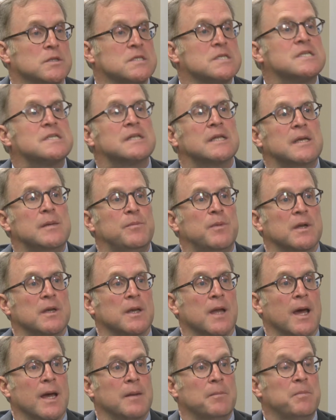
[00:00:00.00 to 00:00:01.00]
sleep at
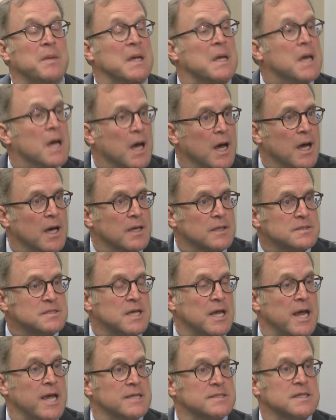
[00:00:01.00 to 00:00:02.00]
night because
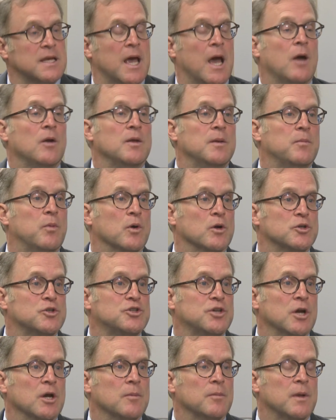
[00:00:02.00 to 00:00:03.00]
as county board
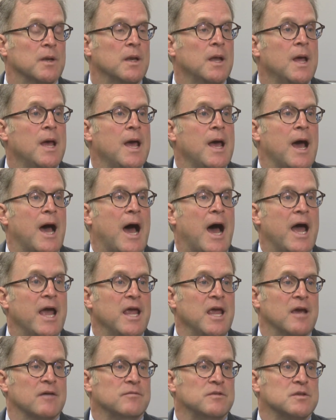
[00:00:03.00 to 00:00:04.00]
chairman, I
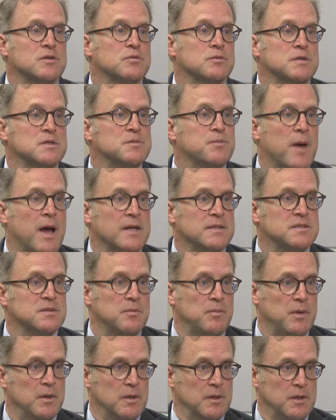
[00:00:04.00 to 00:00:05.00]
have this
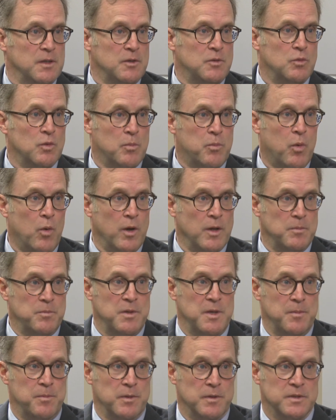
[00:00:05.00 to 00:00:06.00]
responsibility to appoint
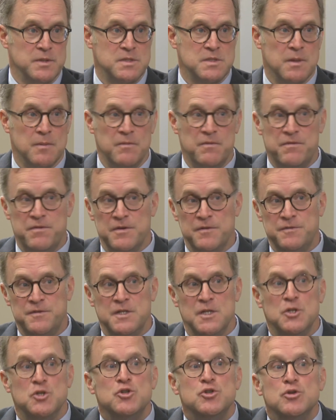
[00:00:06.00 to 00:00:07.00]
people to some
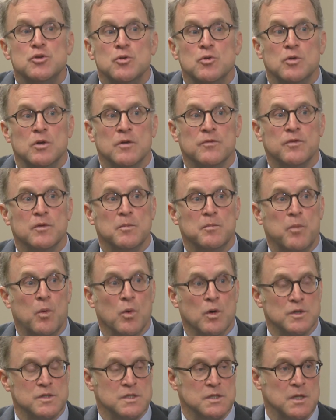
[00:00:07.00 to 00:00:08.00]
52 different
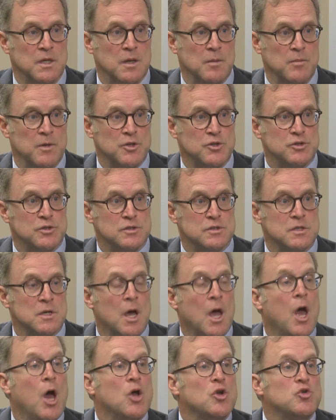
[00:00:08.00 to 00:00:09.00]
boards and commissions,
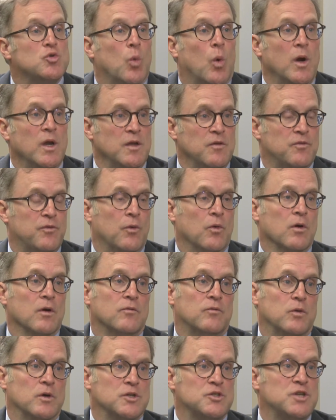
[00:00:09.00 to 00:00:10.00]
24
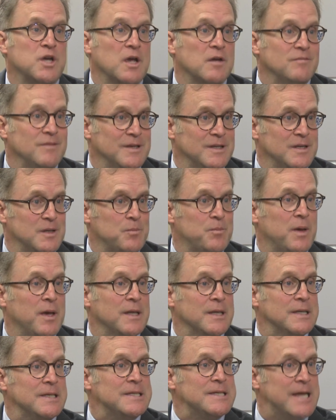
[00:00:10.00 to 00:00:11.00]
of which have
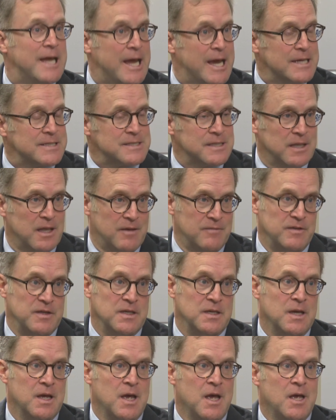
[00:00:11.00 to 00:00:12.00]
independent tax
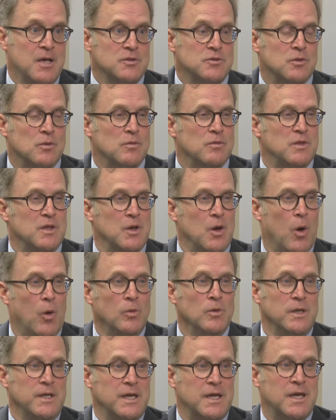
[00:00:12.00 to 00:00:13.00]
levy. So the
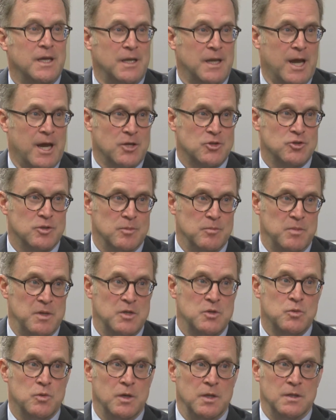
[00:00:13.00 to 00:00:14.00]
only connection
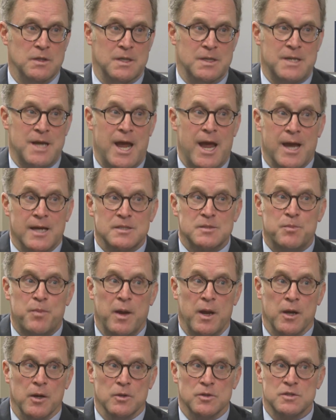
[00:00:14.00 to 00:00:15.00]
between the
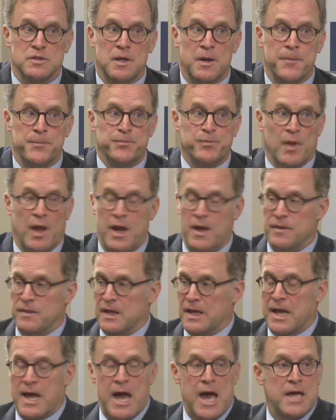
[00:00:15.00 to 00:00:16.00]
taxpayers and the
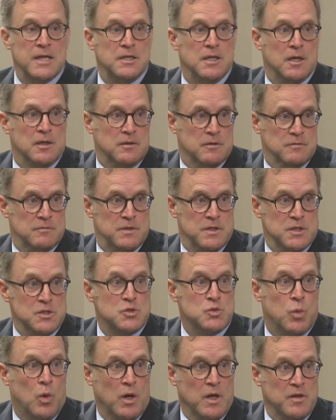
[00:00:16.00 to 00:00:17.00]
conduct of these
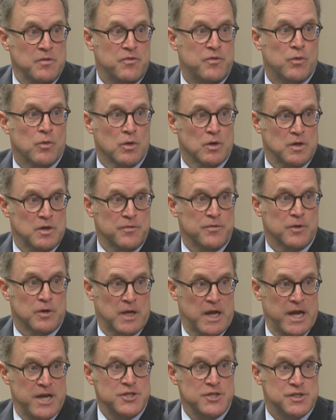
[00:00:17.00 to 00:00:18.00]
24 different
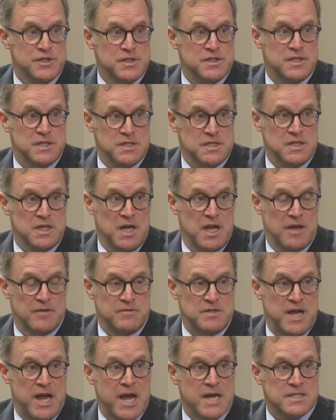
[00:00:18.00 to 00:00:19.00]
agencies that have
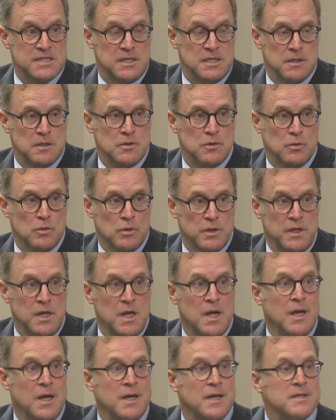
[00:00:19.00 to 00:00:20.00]
taxing authority
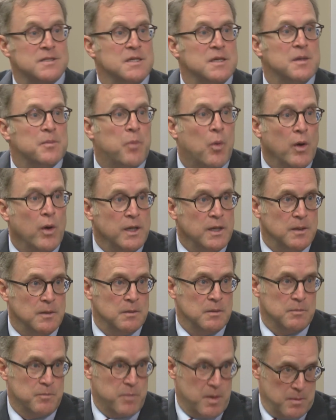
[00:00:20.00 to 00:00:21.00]
is the appointing
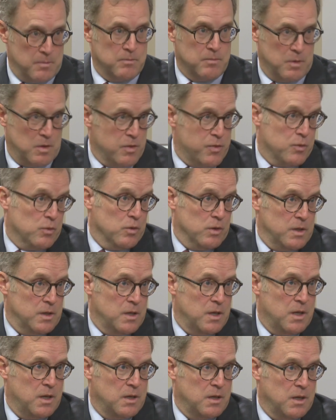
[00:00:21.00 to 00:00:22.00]
authority.
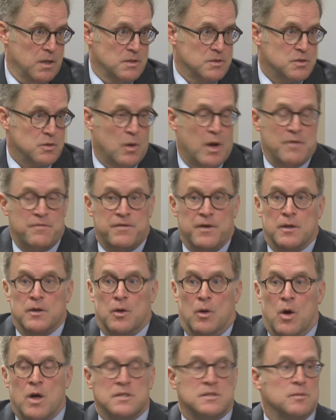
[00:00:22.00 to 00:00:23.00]
And so I felt an
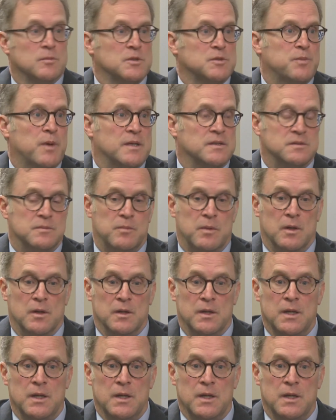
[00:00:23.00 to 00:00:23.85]
awesome responsibility.